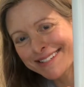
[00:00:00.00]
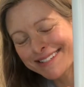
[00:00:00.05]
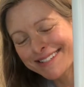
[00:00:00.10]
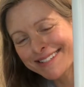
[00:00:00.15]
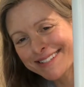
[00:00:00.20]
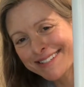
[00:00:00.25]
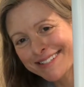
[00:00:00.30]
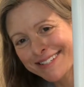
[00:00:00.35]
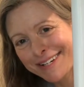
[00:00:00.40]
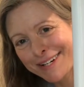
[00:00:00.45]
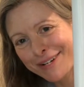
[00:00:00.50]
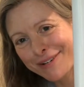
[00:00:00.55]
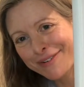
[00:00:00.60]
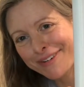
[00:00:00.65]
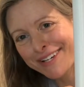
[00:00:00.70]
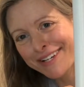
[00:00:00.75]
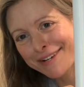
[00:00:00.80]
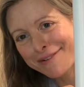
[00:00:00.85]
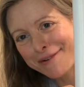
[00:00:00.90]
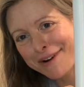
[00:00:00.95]
So
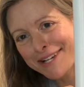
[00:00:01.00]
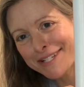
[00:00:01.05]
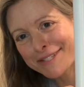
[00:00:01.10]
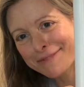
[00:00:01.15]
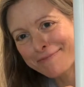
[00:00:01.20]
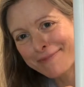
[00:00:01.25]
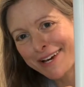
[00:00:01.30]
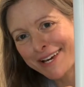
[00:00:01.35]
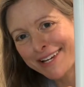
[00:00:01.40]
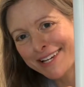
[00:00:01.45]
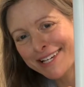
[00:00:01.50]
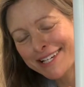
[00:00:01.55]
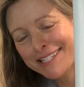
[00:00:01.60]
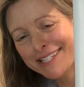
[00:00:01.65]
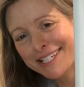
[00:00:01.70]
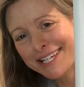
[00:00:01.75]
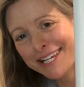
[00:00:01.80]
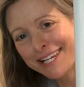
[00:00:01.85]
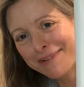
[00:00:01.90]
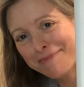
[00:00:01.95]
anyways, but it's
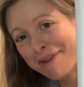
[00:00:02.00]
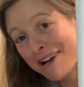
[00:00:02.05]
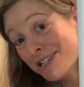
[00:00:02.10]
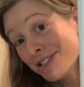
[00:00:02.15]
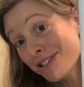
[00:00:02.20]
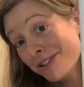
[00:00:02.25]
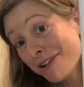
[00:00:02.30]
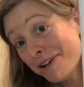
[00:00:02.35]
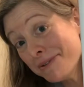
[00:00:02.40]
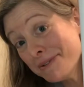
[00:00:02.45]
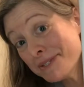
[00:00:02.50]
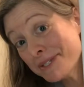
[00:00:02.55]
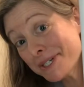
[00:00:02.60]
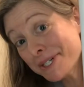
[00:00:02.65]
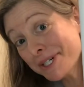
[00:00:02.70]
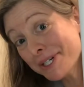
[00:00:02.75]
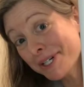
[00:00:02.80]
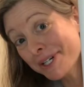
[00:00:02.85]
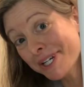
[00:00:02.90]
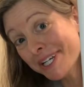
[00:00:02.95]
getting much
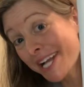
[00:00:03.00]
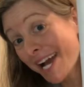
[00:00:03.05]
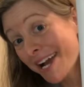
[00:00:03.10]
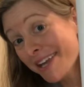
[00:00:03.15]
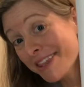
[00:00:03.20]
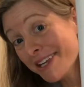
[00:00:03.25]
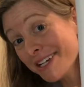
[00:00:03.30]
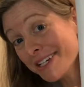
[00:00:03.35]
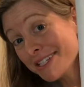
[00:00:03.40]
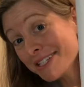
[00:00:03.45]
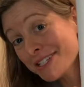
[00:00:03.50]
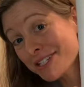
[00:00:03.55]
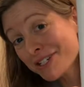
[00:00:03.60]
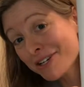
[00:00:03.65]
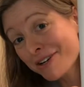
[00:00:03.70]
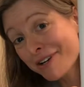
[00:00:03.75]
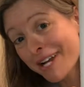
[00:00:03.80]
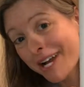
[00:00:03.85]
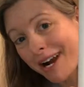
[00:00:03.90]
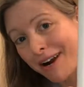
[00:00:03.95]
closer, and I think it's
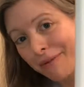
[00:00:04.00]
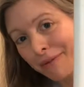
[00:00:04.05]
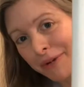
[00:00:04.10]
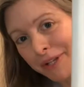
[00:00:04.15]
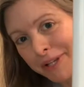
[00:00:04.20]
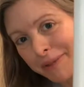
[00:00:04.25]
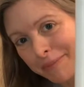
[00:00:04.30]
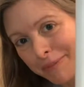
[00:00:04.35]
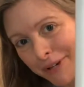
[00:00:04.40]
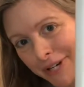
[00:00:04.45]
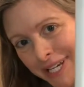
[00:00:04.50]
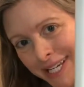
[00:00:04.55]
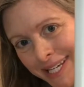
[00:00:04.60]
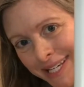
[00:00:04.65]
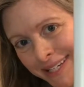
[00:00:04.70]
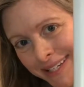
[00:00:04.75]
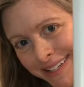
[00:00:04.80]
turning out really pretty.